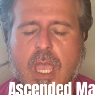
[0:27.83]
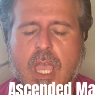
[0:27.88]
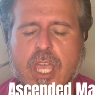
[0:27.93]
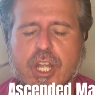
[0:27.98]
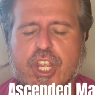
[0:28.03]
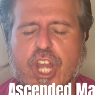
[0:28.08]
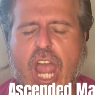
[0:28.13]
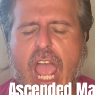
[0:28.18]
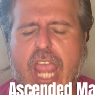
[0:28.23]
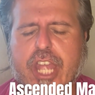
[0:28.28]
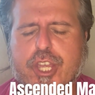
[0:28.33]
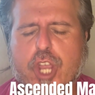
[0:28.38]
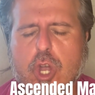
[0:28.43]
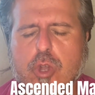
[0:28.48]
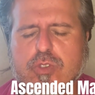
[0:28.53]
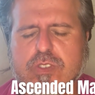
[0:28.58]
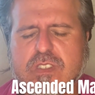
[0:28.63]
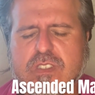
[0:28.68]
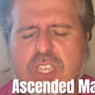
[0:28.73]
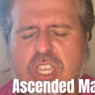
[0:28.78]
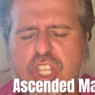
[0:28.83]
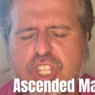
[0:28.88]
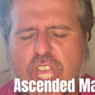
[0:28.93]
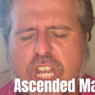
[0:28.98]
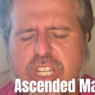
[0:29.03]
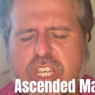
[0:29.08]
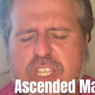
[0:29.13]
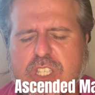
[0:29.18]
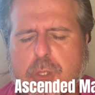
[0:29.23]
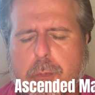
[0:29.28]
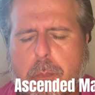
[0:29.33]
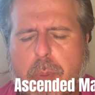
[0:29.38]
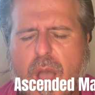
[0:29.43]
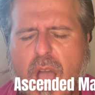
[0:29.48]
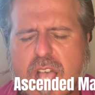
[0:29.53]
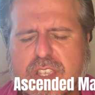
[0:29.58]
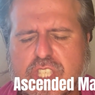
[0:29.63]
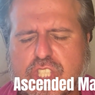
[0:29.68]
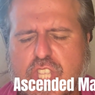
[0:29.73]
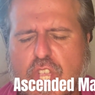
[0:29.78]
that I don't see that these
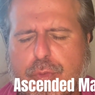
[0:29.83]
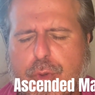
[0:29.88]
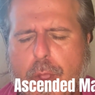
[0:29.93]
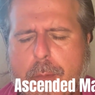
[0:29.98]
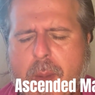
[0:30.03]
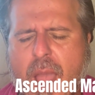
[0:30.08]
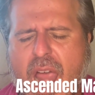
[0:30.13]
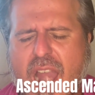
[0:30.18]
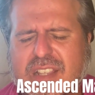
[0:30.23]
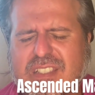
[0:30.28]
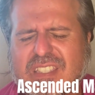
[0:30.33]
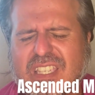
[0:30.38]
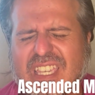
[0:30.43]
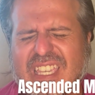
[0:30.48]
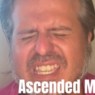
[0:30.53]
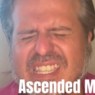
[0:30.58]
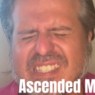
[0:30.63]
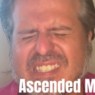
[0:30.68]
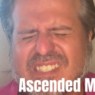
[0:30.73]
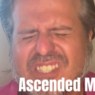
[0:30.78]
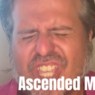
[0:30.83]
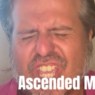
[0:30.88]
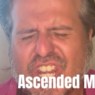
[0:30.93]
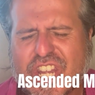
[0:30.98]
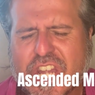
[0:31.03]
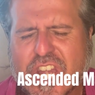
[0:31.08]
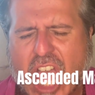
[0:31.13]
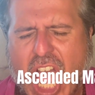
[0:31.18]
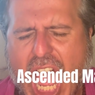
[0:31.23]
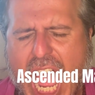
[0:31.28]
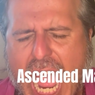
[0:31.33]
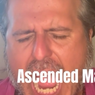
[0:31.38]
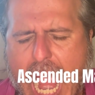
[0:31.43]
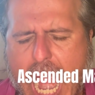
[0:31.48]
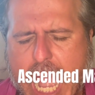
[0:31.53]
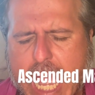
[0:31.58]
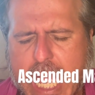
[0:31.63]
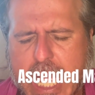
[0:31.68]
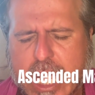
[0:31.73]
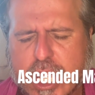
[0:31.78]
positive remarks is
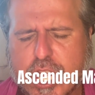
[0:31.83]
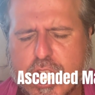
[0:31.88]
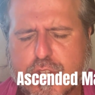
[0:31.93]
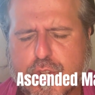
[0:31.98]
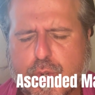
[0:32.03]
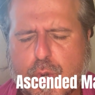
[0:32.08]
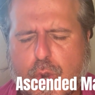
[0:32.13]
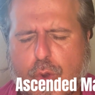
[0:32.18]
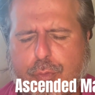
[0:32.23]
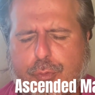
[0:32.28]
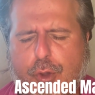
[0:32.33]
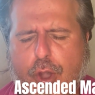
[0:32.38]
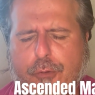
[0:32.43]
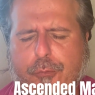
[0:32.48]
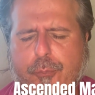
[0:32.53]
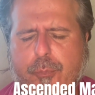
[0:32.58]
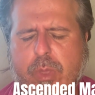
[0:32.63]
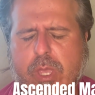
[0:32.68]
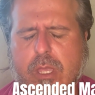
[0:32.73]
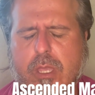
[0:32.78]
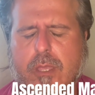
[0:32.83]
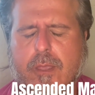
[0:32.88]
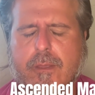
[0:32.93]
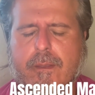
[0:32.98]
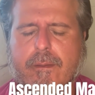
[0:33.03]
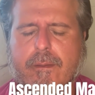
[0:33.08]
denying the truth of me.